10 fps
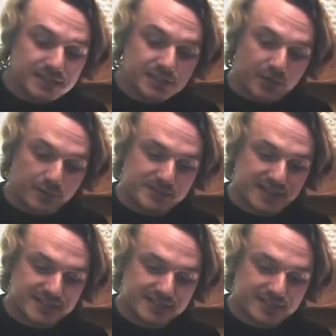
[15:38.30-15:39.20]

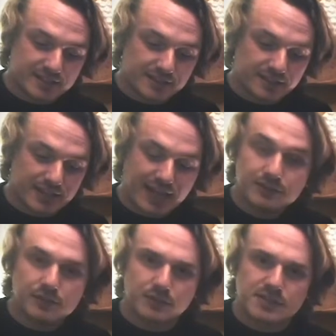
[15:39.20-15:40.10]
noticed that the
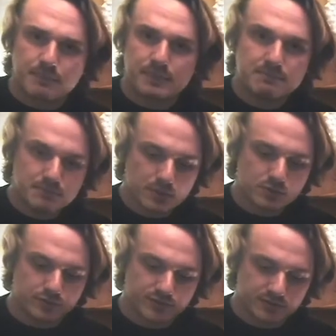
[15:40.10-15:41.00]
candles had been
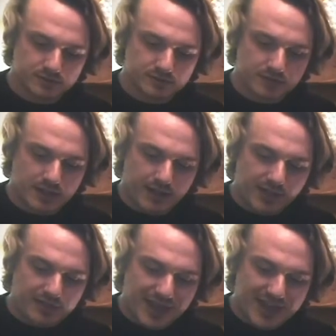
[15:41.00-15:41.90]
moved.
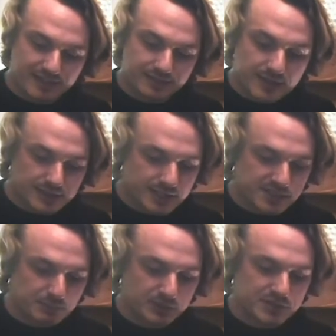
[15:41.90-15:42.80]
Then they
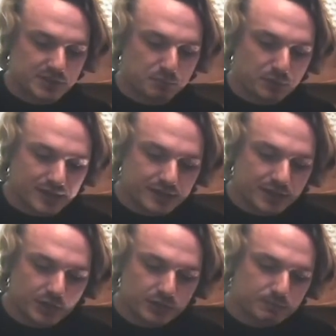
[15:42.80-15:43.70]
spotted the brightly
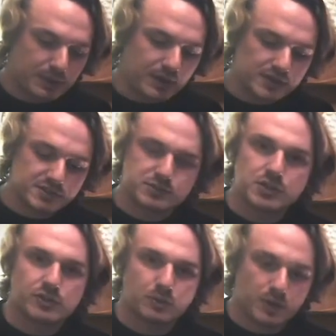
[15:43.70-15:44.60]
coloured parcels on
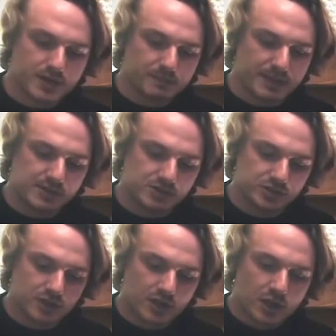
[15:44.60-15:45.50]
the workbench
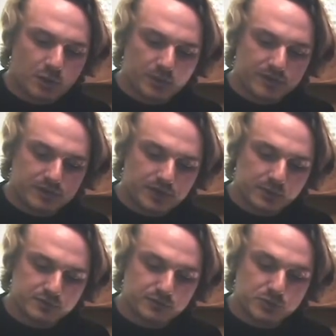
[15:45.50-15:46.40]
with the note
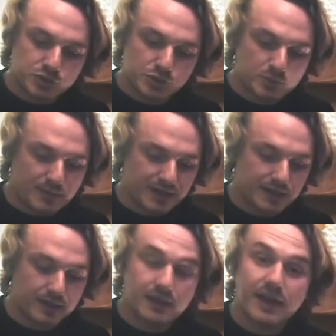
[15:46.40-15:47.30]
from the shoemaker
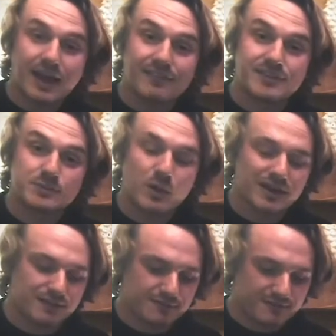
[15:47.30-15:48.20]
and his
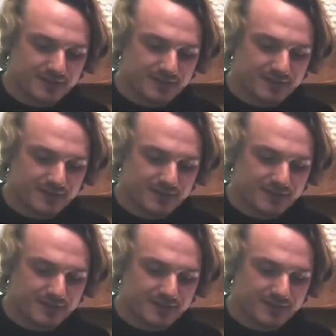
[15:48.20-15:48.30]
wife.